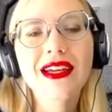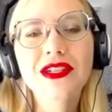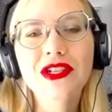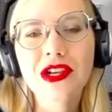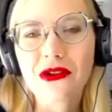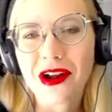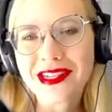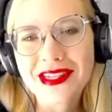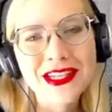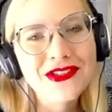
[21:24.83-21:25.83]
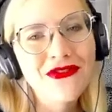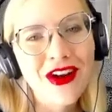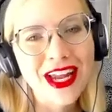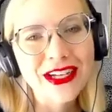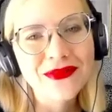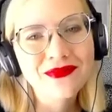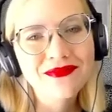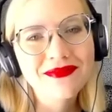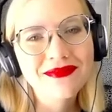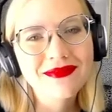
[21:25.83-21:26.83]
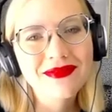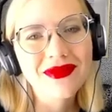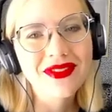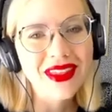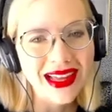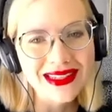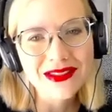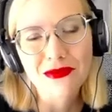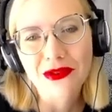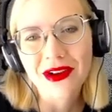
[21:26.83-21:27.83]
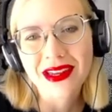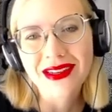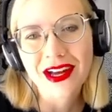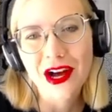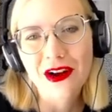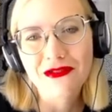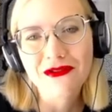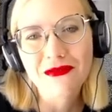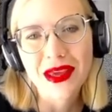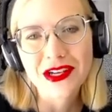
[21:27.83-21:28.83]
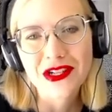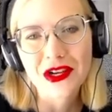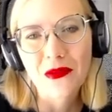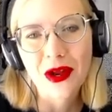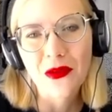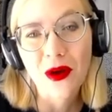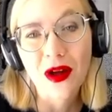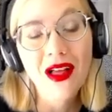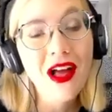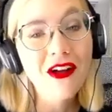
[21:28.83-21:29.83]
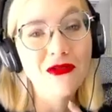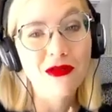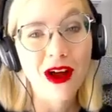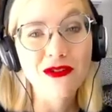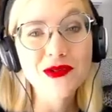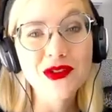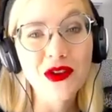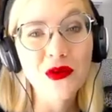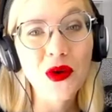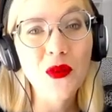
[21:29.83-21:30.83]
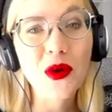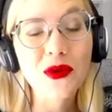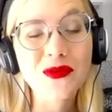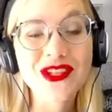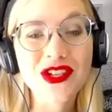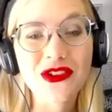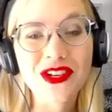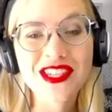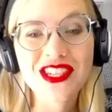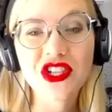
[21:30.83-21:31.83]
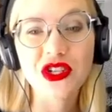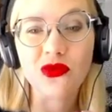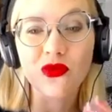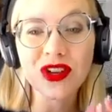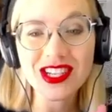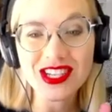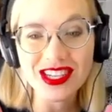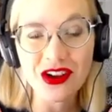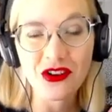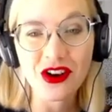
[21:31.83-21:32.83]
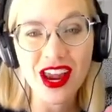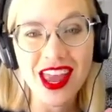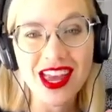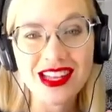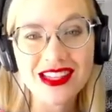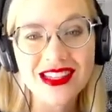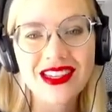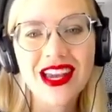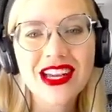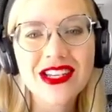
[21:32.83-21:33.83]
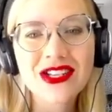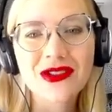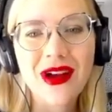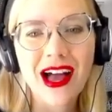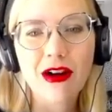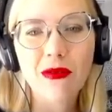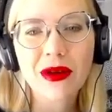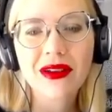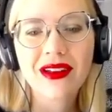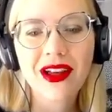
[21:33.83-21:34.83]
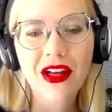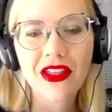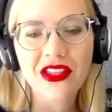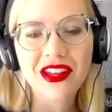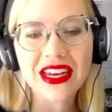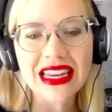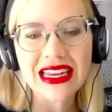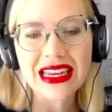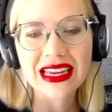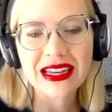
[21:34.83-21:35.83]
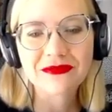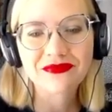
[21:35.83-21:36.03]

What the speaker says: Generosity is fun. That's the point of managing your money well. The Proverbs 31 woman was generous. She reaches out her hands to help the needy.